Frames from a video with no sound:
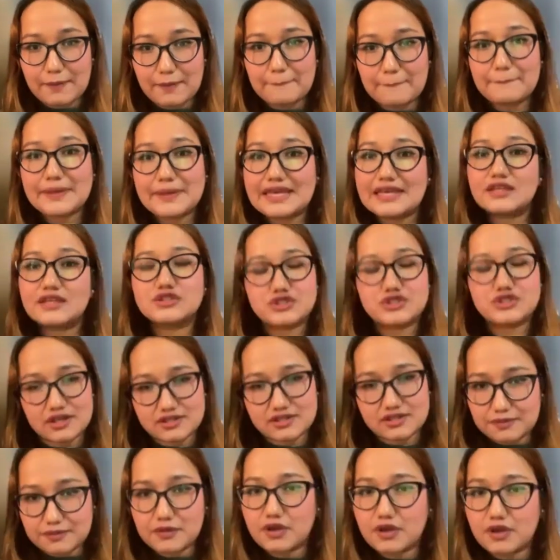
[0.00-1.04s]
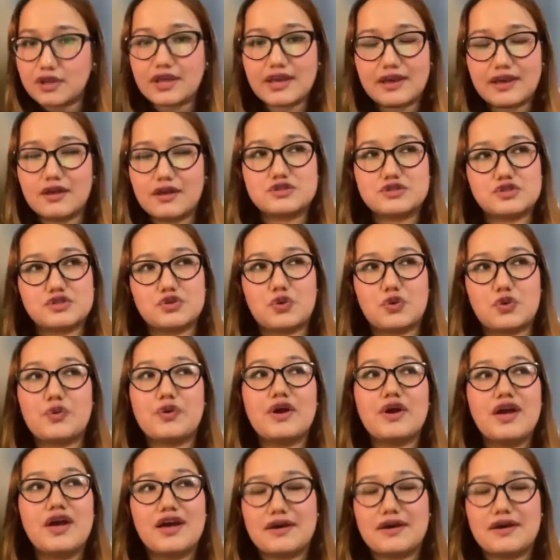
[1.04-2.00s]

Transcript: being just so